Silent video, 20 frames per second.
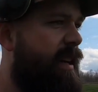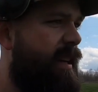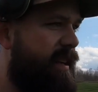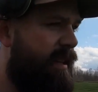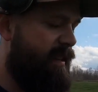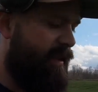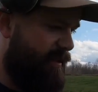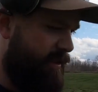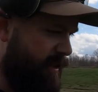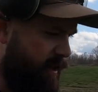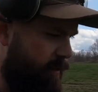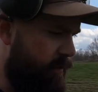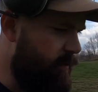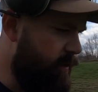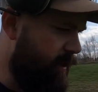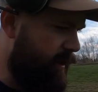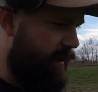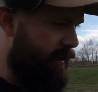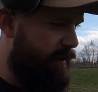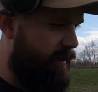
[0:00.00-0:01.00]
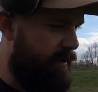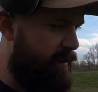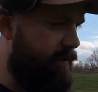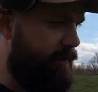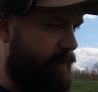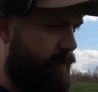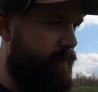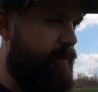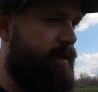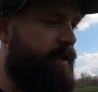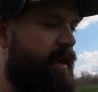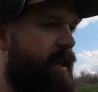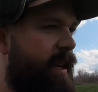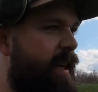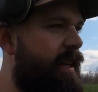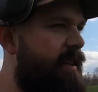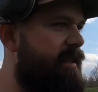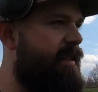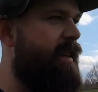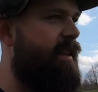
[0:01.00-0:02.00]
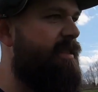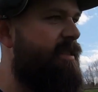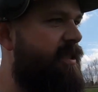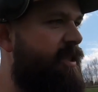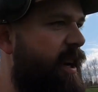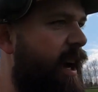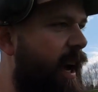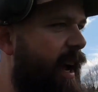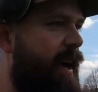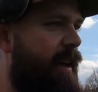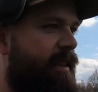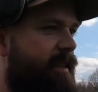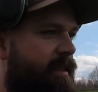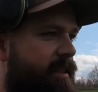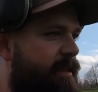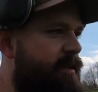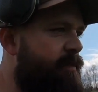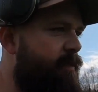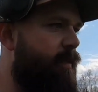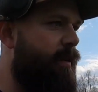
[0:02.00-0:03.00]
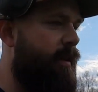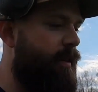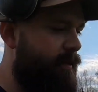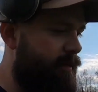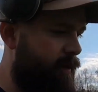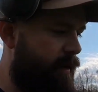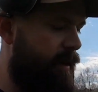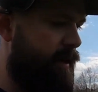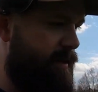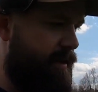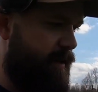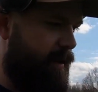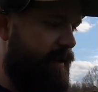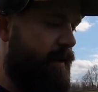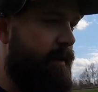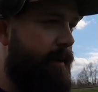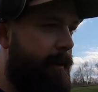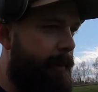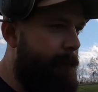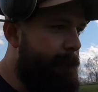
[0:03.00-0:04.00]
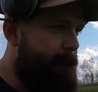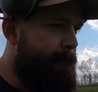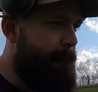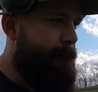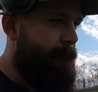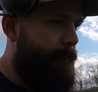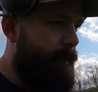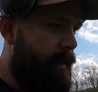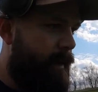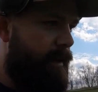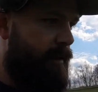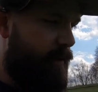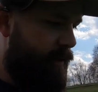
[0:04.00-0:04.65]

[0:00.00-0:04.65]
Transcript: let's go look at this first TSS shot. This is pretty crazy. You